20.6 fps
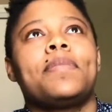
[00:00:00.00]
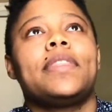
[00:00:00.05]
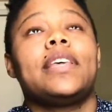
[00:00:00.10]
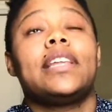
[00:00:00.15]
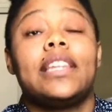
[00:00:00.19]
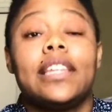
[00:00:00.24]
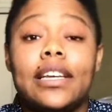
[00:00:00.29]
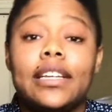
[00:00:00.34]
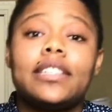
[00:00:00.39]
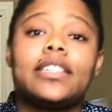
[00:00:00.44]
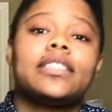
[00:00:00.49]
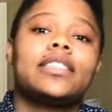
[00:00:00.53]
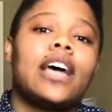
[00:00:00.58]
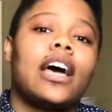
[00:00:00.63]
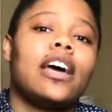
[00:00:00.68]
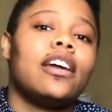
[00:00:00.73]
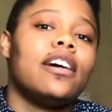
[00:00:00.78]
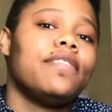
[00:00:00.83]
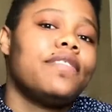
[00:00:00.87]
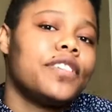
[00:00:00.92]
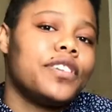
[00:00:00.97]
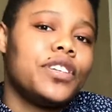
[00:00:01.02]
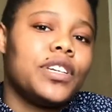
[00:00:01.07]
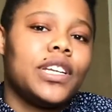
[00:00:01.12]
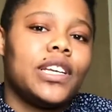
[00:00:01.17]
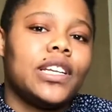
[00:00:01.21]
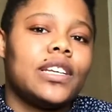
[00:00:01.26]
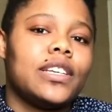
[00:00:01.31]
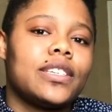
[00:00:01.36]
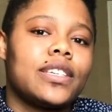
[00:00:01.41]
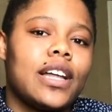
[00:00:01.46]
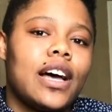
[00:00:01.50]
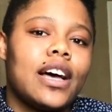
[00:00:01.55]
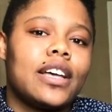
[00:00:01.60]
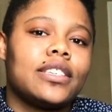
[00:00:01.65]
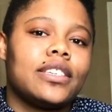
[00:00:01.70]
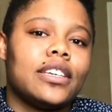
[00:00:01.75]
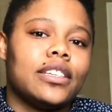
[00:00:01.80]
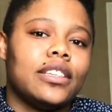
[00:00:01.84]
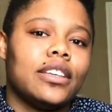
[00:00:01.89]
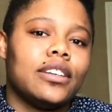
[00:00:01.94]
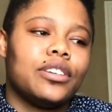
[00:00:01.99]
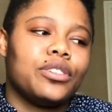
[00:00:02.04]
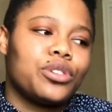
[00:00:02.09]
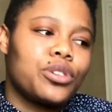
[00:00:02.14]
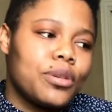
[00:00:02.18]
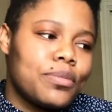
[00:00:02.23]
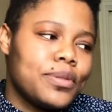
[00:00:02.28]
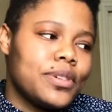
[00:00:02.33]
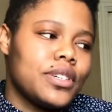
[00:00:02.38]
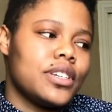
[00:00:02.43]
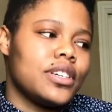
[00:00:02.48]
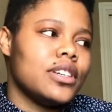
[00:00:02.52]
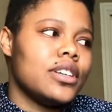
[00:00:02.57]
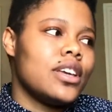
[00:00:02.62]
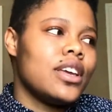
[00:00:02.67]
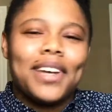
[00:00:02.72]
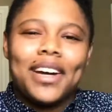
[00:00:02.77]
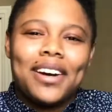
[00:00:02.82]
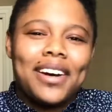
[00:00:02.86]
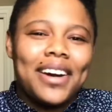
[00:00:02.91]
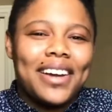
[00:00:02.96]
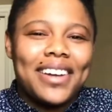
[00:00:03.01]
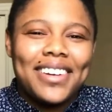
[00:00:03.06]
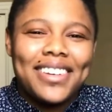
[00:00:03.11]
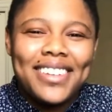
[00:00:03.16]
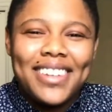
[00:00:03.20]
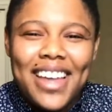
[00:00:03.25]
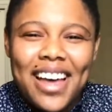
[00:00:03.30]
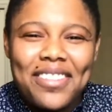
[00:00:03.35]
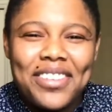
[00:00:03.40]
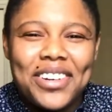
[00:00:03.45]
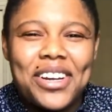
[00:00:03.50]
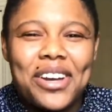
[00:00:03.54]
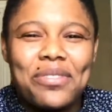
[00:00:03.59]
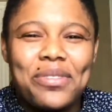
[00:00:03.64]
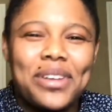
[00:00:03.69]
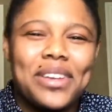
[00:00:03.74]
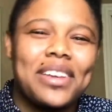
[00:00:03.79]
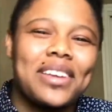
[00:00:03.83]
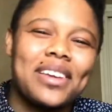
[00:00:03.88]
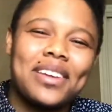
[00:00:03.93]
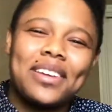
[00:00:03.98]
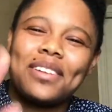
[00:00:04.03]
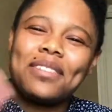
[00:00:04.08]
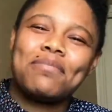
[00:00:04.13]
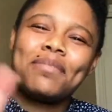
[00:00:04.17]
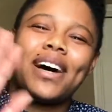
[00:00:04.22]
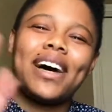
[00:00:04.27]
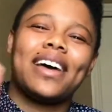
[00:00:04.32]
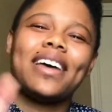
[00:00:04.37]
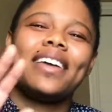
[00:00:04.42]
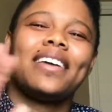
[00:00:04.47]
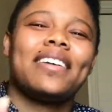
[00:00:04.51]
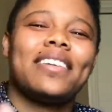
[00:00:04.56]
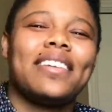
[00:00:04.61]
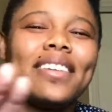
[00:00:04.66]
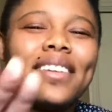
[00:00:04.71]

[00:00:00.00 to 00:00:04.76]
the link to sign up for Jenilee's class in the description. All right, have a great week. Bye.